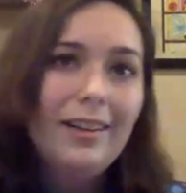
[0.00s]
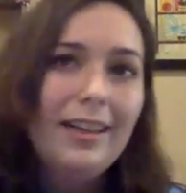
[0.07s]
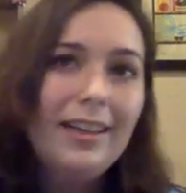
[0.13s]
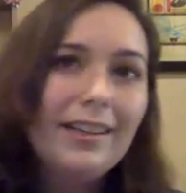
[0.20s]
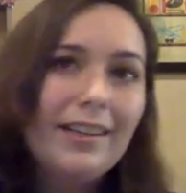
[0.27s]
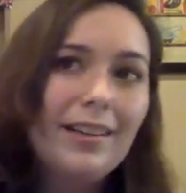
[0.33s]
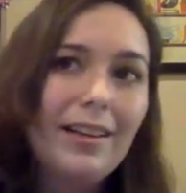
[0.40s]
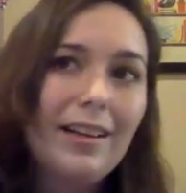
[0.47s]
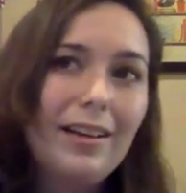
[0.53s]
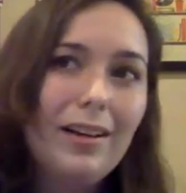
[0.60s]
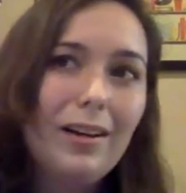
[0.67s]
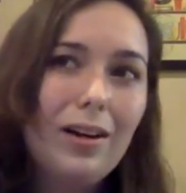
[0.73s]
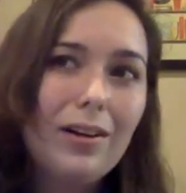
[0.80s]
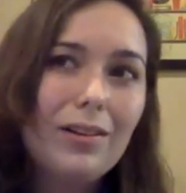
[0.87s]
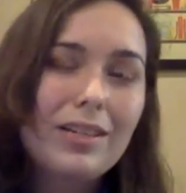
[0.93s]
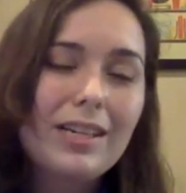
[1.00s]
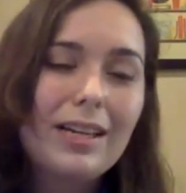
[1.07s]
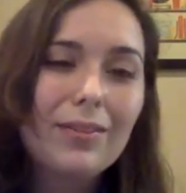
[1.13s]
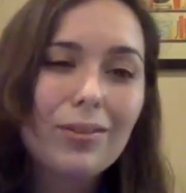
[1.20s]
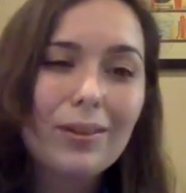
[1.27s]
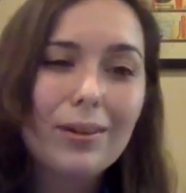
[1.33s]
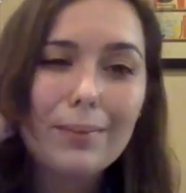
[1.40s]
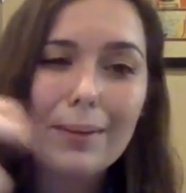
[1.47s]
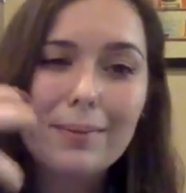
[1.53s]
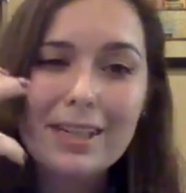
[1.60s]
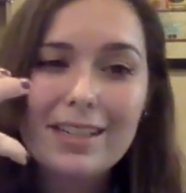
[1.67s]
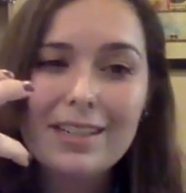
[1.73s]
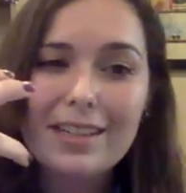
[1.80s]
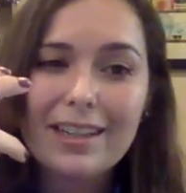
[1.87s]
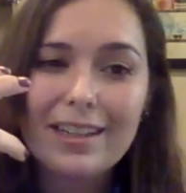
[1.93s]
are the times where
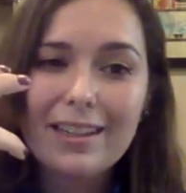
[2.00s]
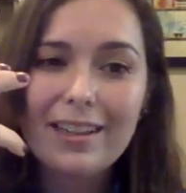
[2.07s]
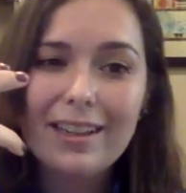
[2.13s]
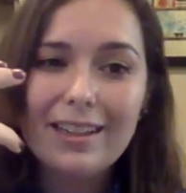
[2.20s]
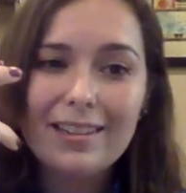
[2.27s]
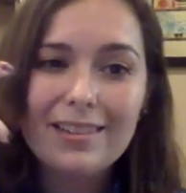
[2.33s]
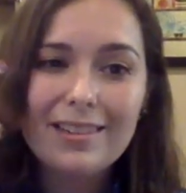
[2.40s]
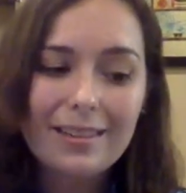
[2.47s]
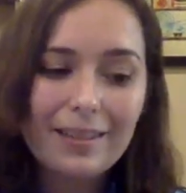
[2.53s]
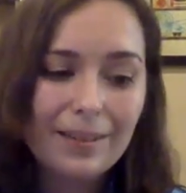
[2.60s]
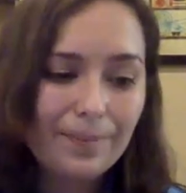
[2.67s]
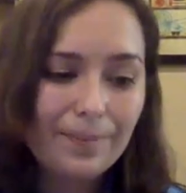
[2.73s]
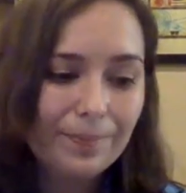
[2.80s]
maybe it's,